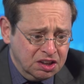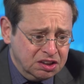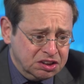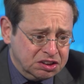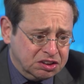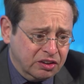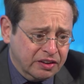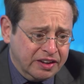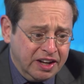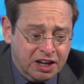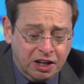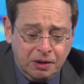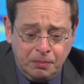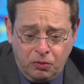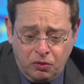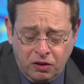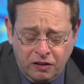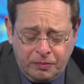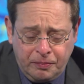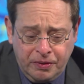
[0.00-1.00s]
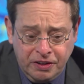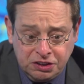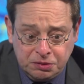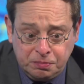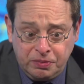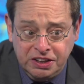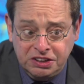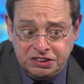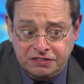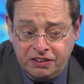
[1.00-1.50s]
So the ECHA Board of Appeals
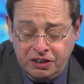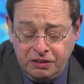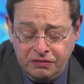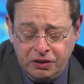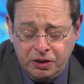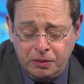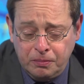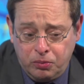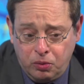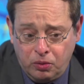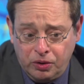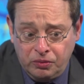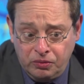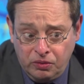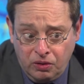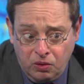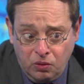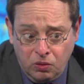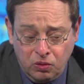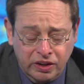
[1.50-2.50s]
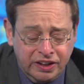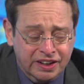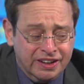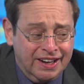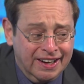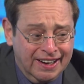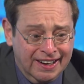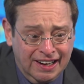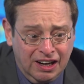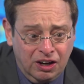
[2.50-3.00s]
plays a very, very important role in
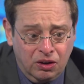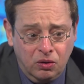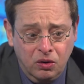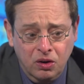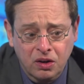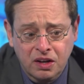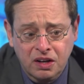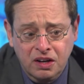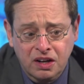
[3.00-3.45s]
how